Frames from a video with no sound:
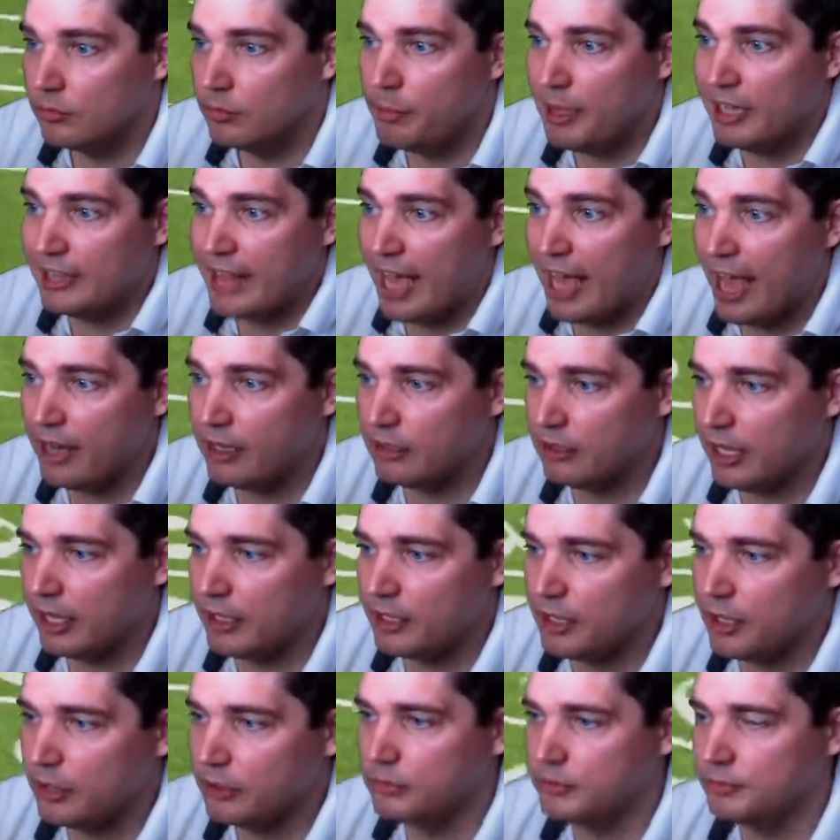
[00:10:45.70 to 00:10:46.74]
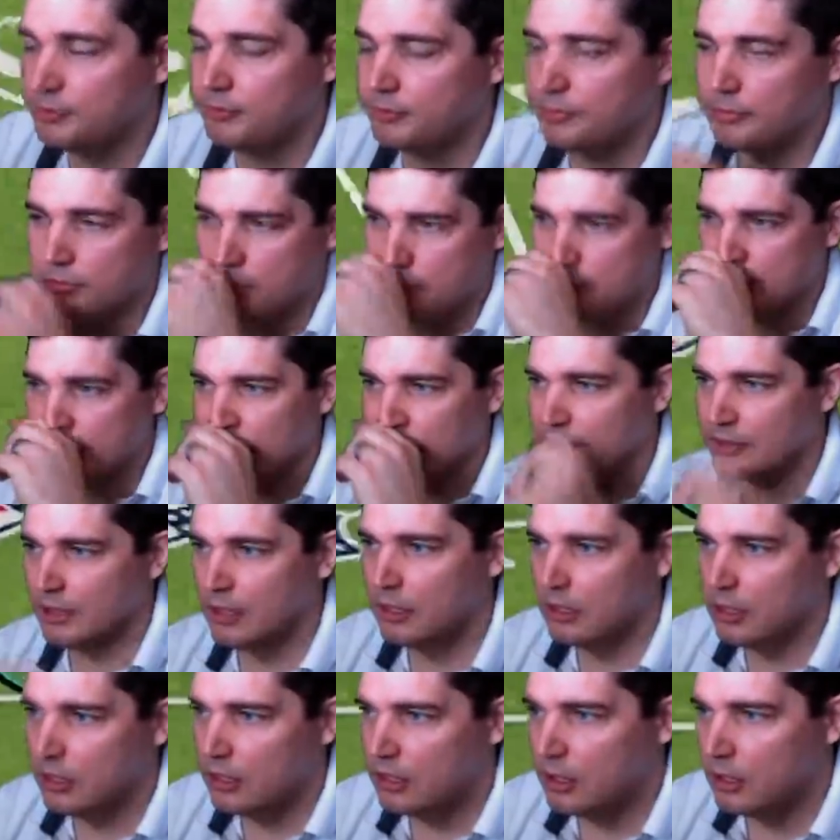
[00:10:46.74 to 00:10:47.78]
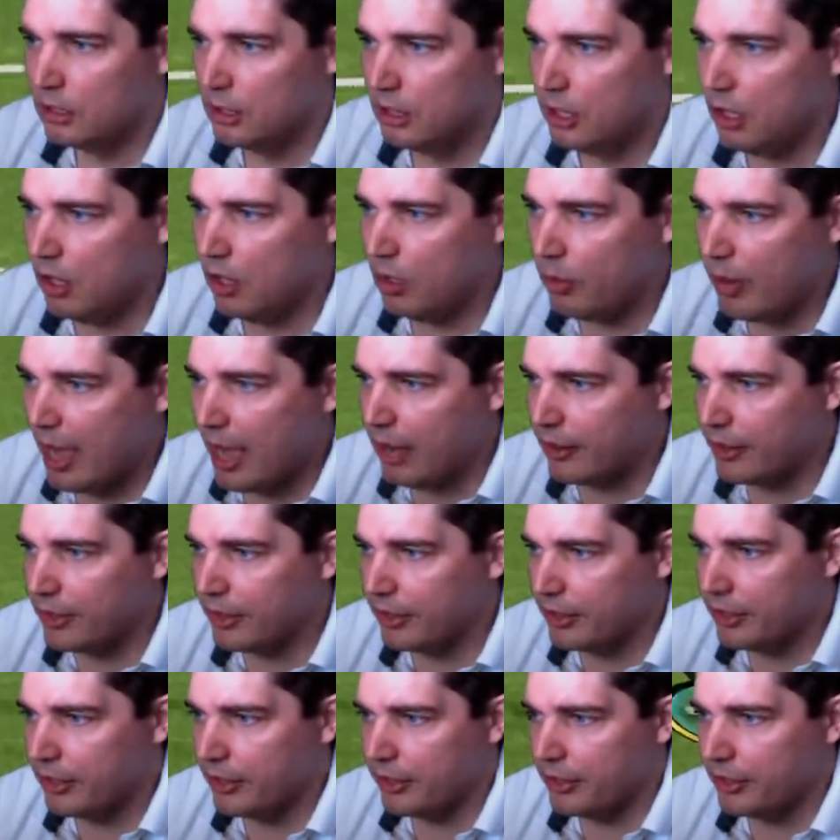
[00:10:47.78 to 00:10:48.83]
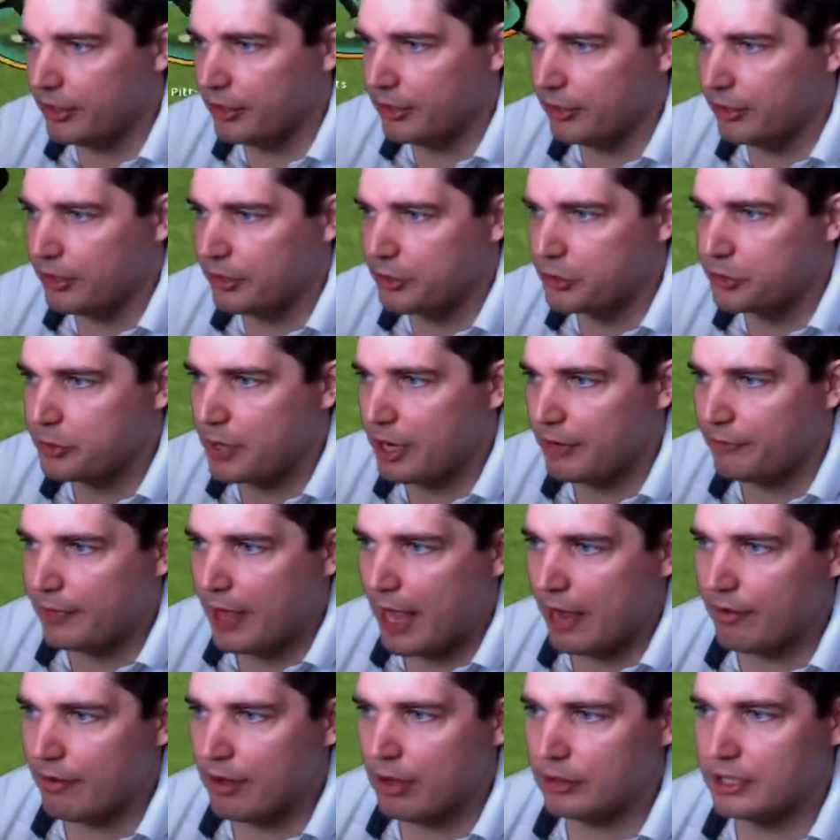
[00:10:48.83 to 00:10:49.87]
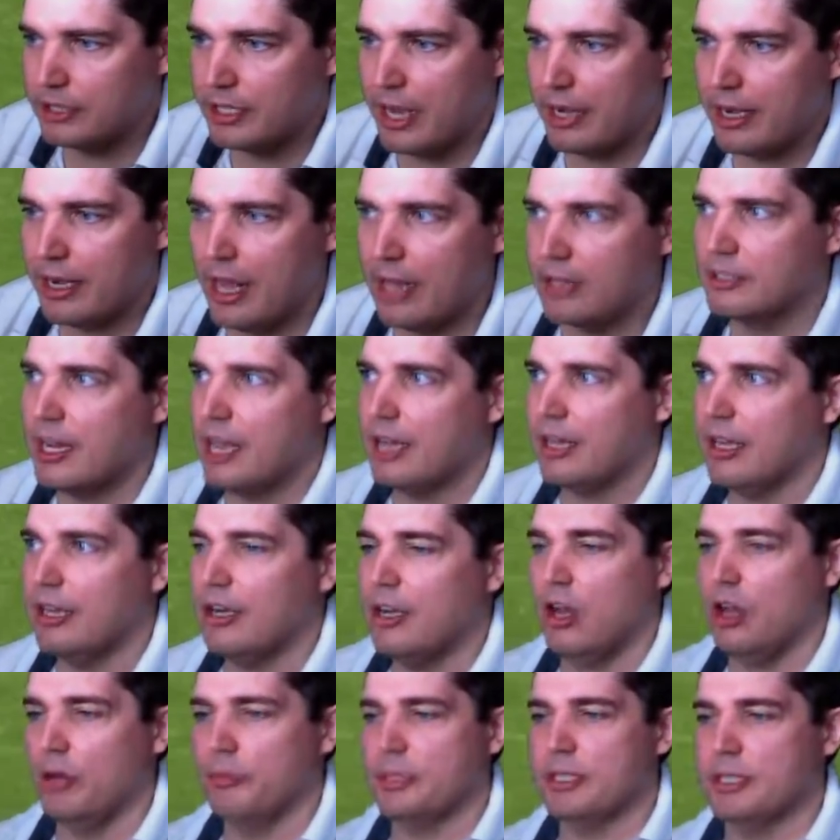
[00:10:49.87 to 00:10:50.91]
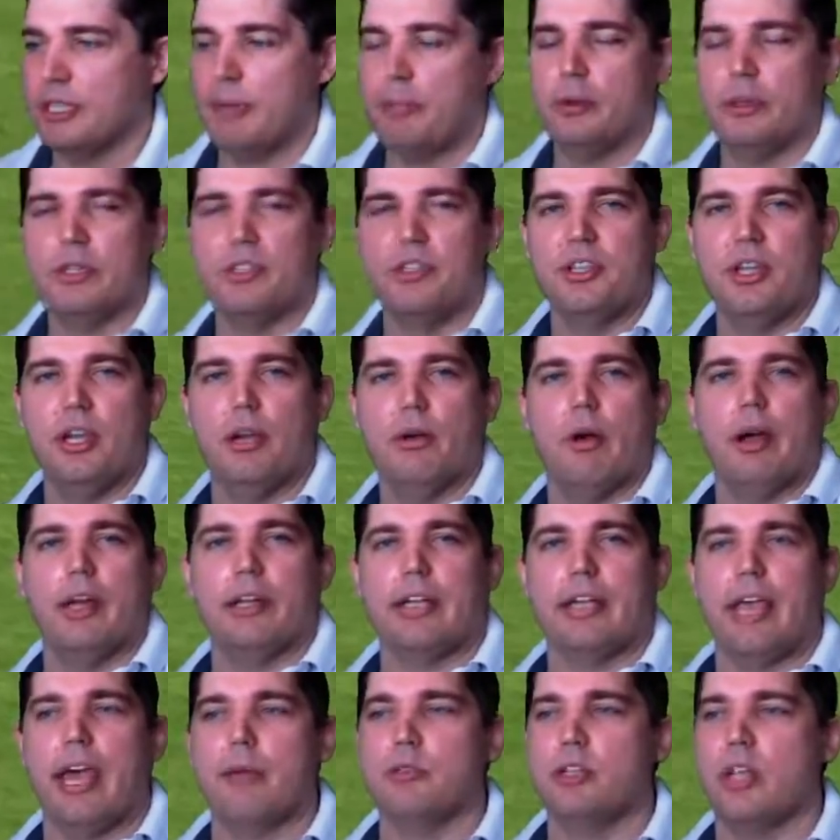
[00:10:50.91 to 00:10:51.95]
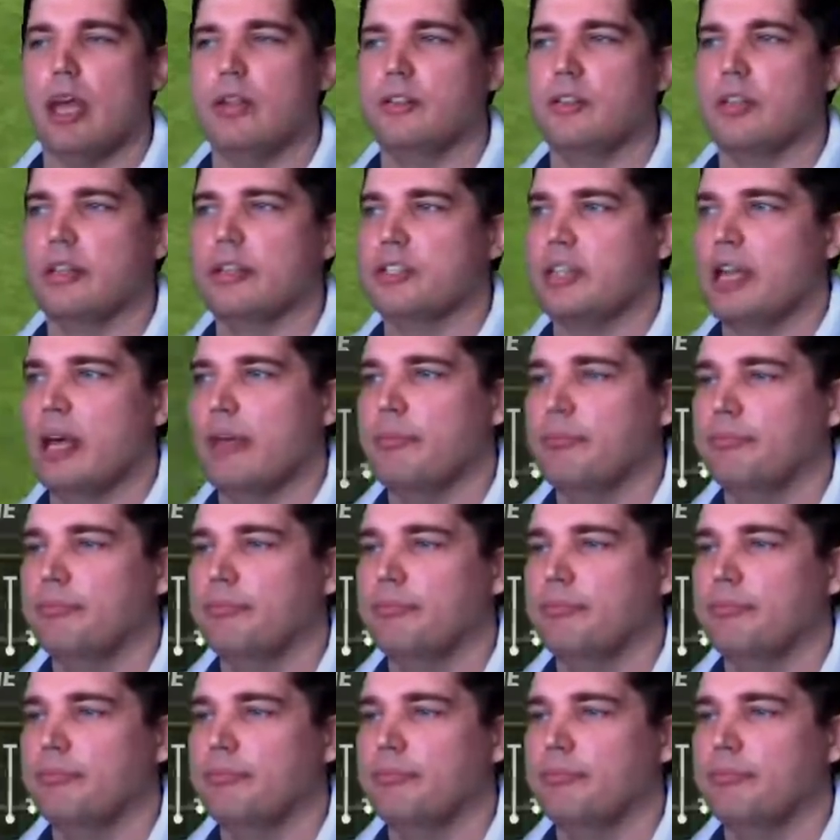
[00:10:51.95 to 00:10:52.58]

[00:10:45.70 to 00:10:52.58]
Pick that. Thank you. Oh, wow. Your straight flat route to tight end's not getting home because I put zero on Cam Chancellor this time.